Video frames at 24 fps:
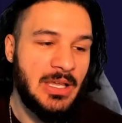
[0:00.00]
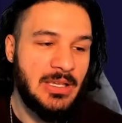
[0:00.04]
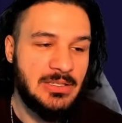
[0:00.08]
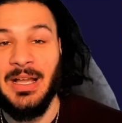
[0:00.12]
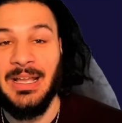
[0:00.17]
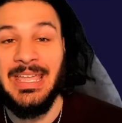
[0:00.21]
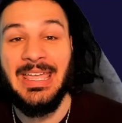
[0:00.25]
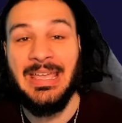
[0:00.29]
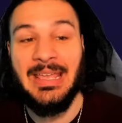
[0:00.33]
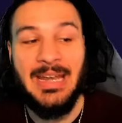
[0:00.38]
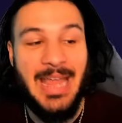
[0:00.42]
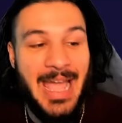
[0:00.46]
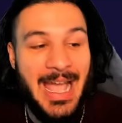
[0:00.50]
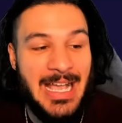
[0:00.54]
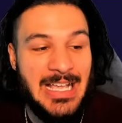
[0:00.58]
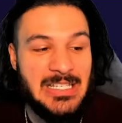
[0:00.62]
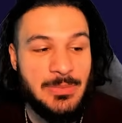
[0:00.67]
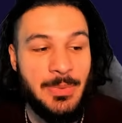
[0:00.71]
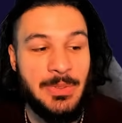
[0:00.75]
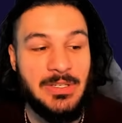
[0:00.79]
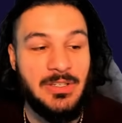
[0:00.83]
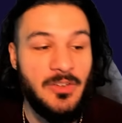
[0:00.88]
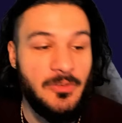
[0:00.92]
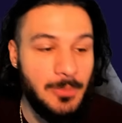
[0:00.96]
Again,
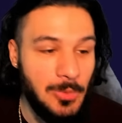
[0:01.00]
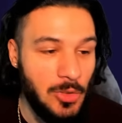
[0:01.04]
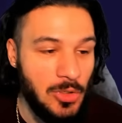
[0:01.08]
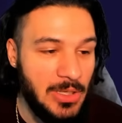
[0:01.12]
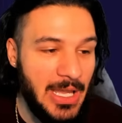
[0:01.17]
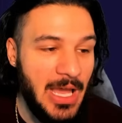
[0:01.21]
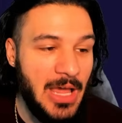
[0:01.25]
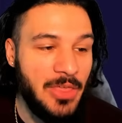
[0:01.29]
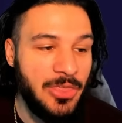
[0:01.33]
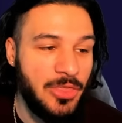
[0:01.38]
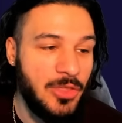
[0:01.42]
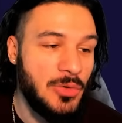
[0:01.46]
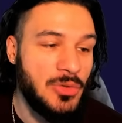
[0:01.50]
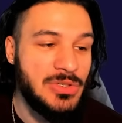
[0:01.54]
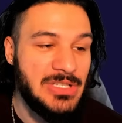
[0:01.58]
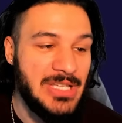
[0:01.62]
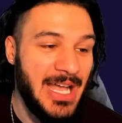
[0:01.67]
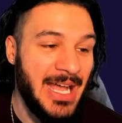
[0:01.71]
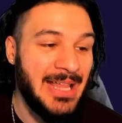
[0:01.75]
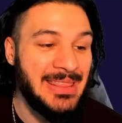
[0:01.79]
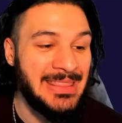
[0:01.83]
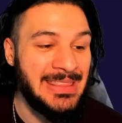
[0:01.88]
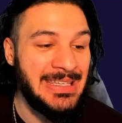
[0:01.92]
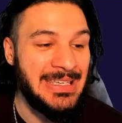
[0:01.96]
aspect of Bokathos
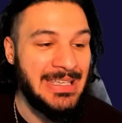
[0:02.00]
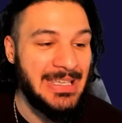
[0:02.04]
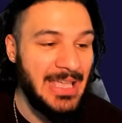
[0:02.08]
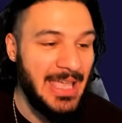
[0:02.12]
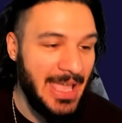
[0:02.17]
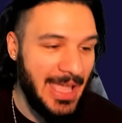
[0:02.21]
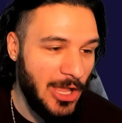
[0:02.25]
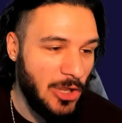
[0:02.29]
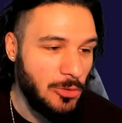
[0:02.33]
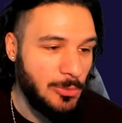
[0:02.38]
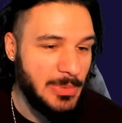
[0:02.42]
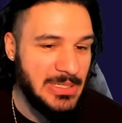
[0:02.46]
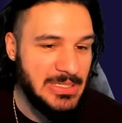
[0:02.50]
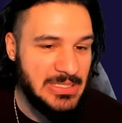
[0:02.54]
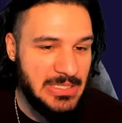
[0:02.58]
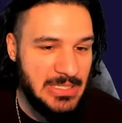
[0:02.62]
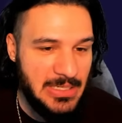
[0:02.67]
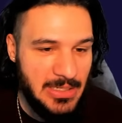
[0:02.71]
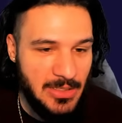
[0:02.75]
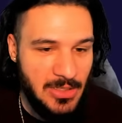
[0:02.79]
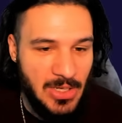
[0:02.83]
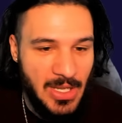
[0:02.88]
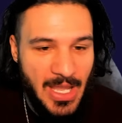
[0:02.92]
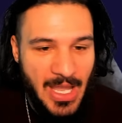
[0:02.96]
on the helmet
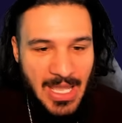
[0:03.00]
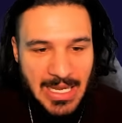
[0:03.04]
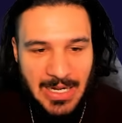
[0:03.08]
here.